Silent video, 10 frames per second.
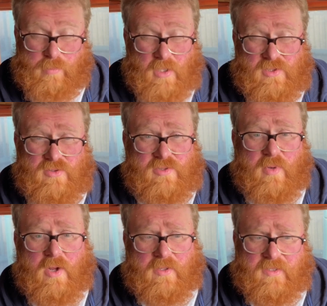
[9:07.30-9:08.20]
plot too
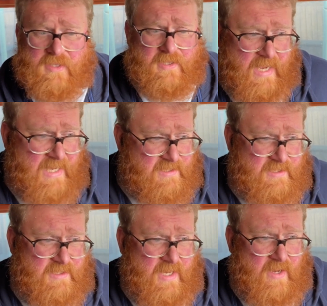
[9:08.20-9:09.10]
small?
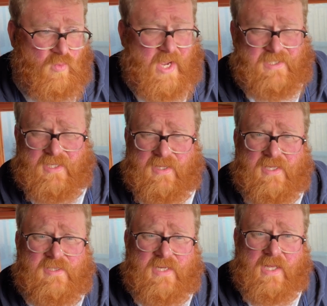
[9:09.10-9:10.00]
As waiting
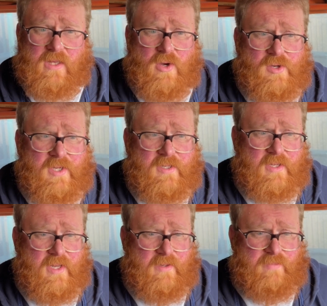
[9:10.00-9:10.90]
lists get longer and